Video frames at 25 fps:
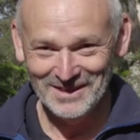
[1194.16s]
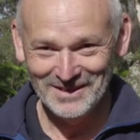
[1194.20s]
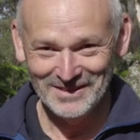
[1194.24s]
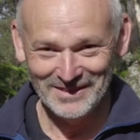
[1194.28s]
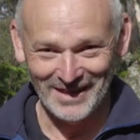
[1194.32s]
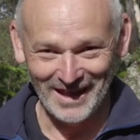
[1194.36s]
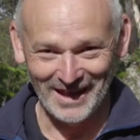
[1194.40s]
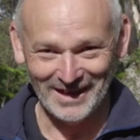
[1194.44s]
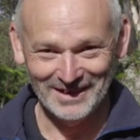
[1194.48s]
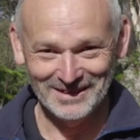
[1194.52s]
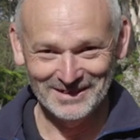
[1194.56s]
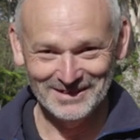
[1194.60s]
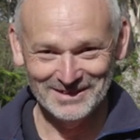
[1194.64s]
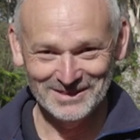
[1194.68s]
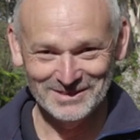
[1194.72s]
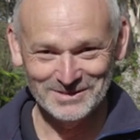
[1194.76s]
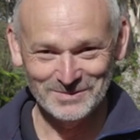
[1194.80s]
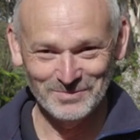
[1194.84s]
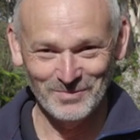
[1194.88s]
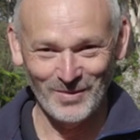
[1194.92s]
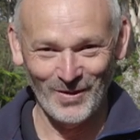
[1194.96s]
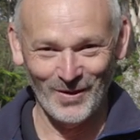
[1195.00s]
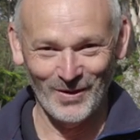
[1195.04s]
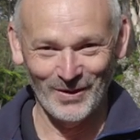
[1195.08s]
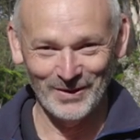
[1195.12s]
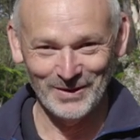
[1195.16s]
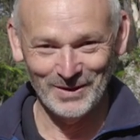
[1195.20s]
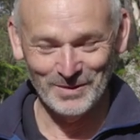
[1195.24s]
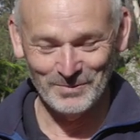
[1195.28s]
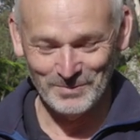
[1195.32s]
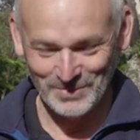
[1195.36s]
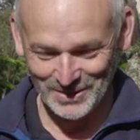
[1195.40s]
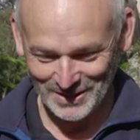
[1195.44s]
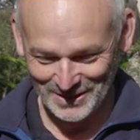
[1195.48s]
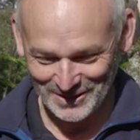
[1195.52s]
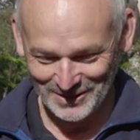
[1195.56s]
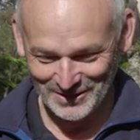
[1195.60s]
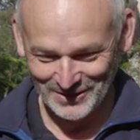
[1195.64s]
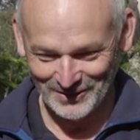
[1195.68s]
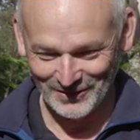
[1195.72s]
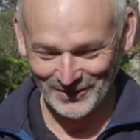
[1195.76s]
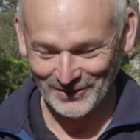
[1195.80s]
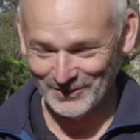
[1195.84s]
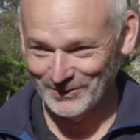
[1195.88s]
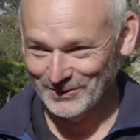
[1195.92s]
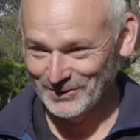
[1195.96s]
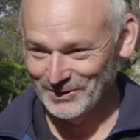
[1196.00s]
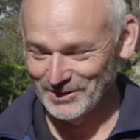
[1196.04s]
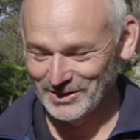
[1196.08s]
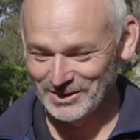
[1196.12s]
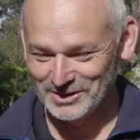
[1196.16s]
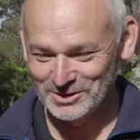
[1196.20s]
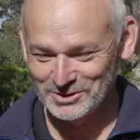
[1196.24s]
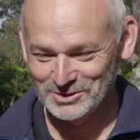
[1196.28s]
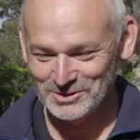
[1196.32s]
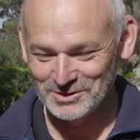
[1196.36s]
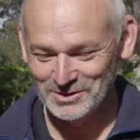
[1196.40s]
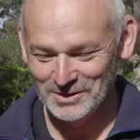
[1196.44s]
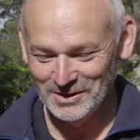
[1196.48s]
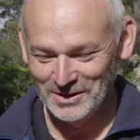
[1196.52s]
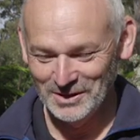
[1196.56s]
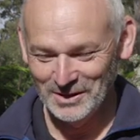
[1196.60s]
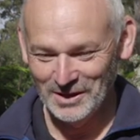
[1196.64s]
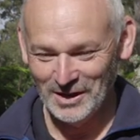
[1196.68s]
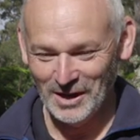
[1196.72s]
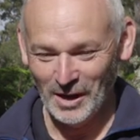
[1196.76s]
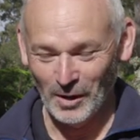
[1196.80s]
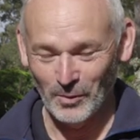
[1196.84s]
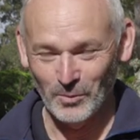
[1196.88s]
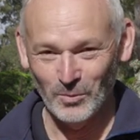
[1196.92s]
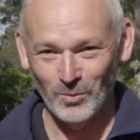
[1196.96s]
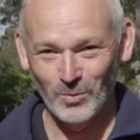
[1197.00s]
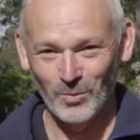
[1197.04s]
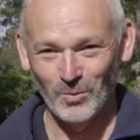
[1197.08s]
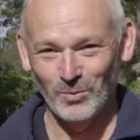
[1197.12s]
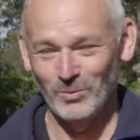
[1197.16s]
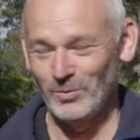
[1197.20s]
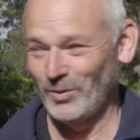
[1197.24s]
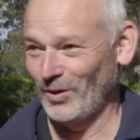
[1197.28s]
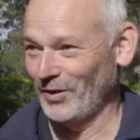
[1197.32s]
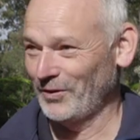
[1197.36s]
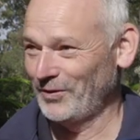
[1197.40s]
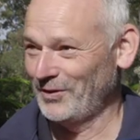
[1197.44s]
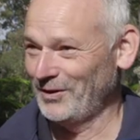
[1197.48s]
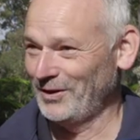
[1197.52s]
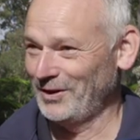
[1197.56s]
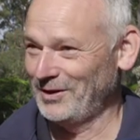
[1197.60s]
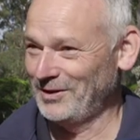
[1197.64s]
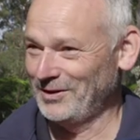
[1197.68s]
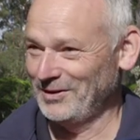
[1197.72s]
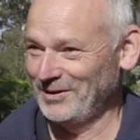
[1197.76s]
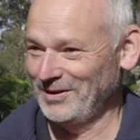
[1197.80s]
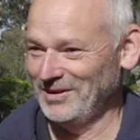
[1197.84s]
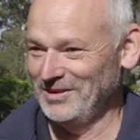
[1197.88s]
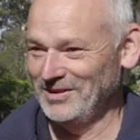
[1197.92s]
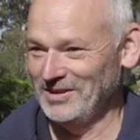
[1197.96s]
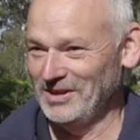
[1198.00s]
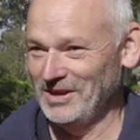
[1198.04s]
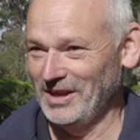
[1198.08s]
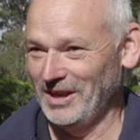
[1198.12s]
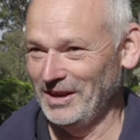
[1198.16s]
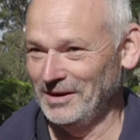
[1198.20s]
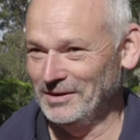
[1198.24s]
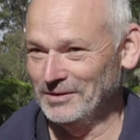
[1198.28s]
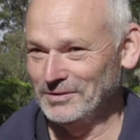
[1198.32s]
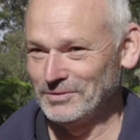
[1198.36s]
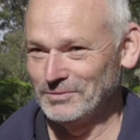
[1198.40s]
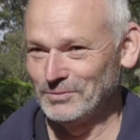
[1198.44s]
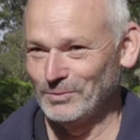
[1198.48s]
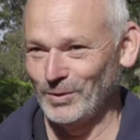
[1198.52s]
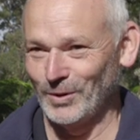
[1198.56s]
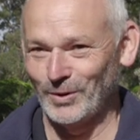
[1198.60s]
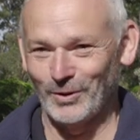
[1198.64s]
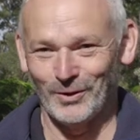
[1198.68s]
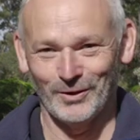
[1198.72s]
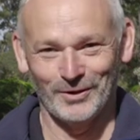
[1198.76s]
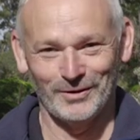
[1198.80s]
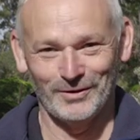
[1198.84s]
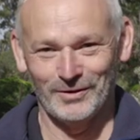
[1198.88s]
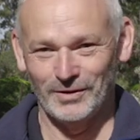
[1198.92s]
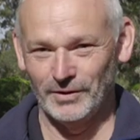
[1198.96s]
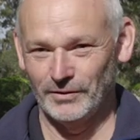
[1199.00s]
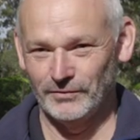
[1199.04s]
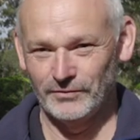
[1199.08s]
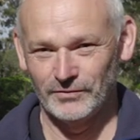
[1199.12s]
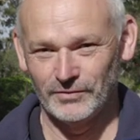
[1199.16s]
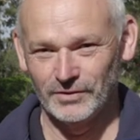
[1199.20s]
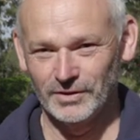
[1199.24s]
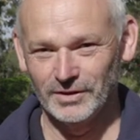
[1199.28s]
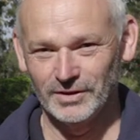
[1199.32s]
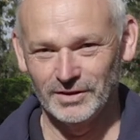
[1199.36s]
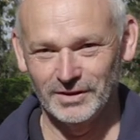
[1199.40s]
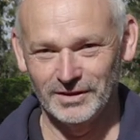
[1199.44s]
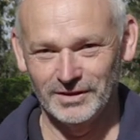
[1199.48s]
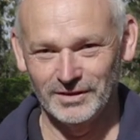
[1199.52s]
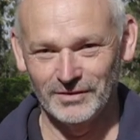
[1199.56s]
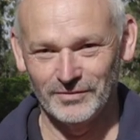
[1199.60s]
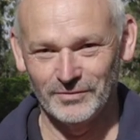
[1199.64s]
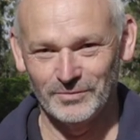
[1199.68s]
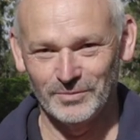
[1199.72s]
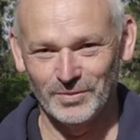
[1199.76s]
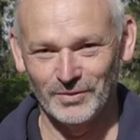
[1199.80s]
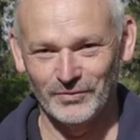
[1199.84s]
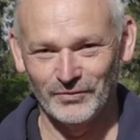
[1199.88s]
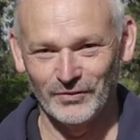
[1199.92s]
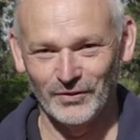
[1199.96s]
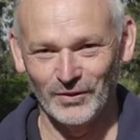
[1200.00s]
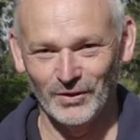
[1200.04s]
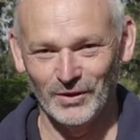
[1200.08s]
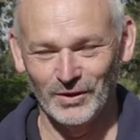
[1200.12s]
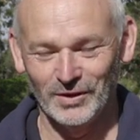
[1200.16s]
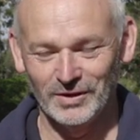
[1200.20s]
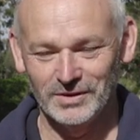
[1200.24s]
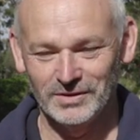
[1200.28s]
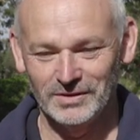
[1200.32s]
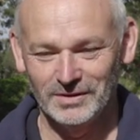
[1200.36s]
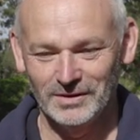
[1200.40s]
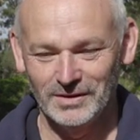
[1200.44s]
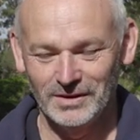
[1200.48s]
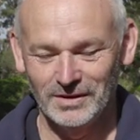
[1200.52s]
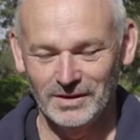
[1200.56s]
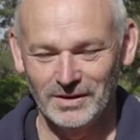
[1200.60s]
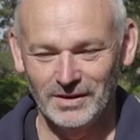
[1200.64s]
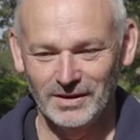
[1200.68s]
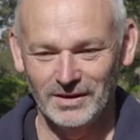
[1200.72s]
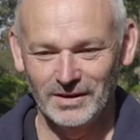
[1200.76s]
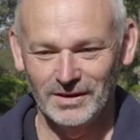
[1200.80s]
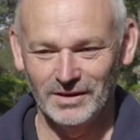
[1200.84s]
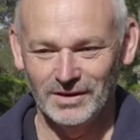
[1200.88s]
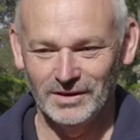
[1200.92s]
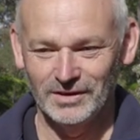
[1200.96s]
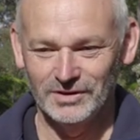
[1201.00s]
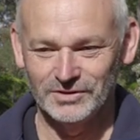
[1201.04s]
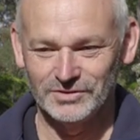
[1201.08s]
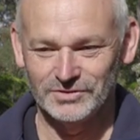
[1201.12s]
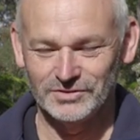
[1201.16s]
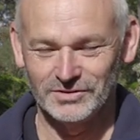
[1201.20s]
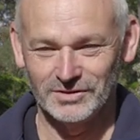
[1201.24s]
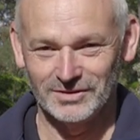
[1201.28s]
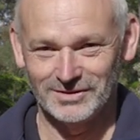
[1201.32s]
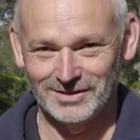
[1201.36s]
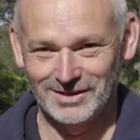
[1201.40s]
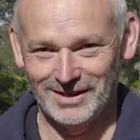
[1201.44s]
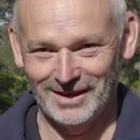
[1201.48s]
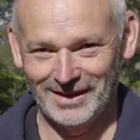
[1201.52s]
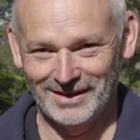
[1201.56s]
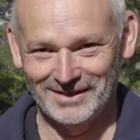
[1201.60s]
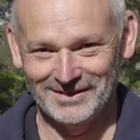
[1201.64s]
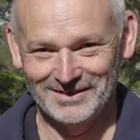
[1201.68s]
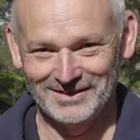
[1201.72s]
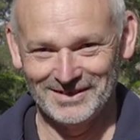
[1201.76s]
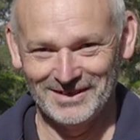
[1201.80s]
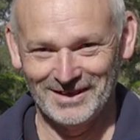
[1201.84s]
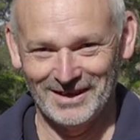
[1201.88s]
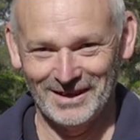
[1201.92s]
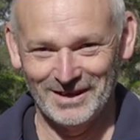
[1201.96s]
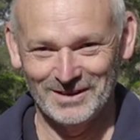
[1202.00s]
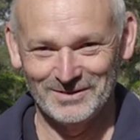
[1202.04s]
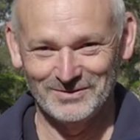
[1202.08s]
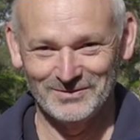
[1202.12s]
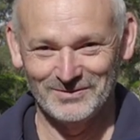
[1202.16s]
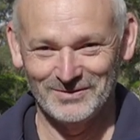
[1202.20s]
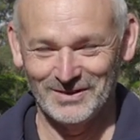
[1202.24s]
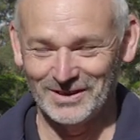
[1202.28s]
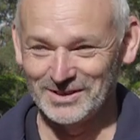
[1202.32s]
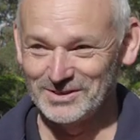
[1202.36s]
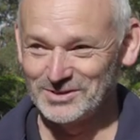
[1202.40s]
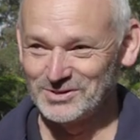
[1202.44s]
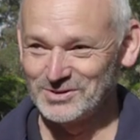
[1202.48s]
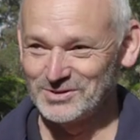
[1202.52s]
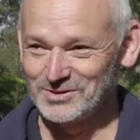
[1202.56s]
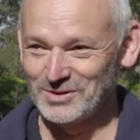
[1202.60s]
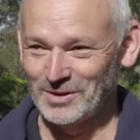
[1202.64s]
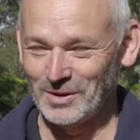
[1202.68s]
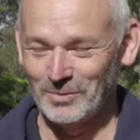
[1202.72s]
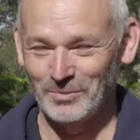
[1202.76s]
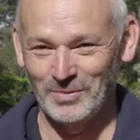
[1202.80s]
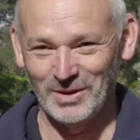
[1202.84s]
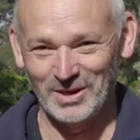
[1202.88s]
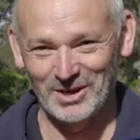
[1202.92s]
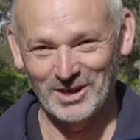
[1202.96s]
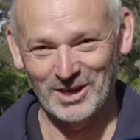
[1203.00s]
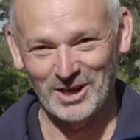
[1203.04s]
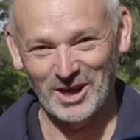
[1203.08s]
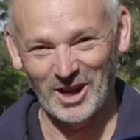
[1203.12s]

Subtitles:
That is my opinion on all this. And I think in the end, what I'd have really have preferred is that Canon gave us a better